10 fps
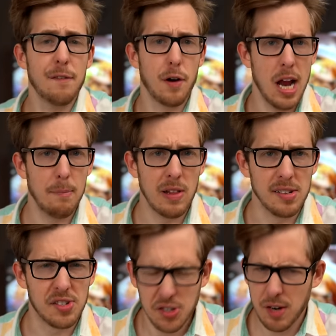for an
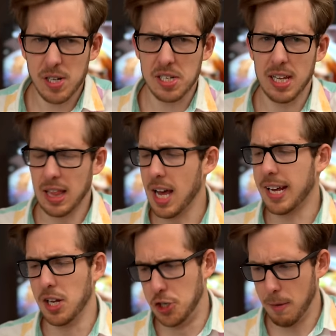ambulance, seriously,
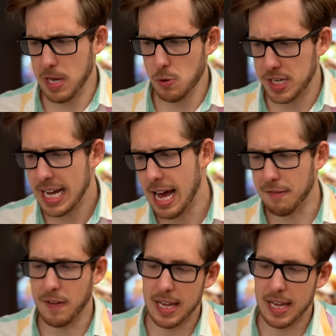like W T F.